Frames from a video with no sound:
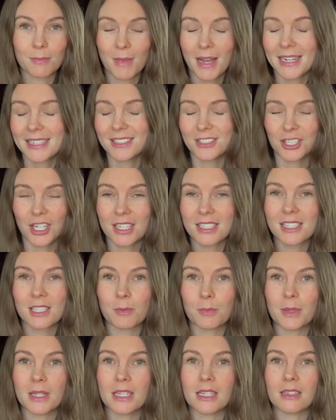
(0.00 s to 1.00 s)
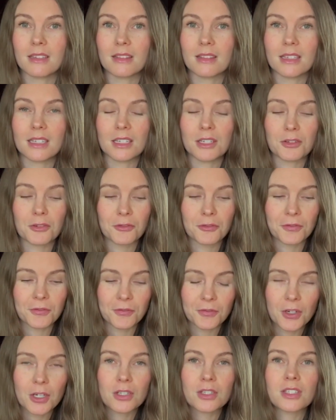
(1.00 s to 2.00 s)
might just be the
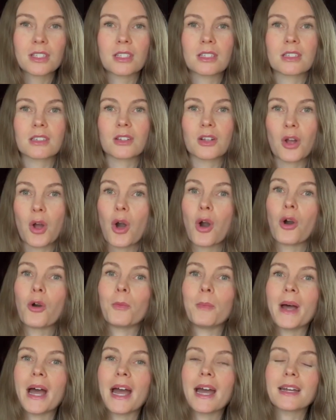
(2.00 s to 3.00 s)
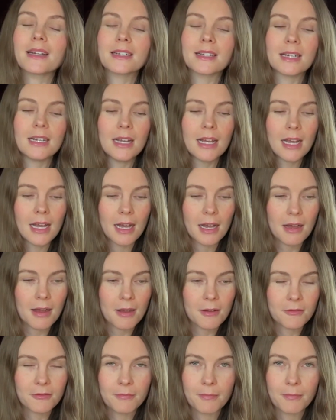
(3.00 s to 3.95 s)
first callback of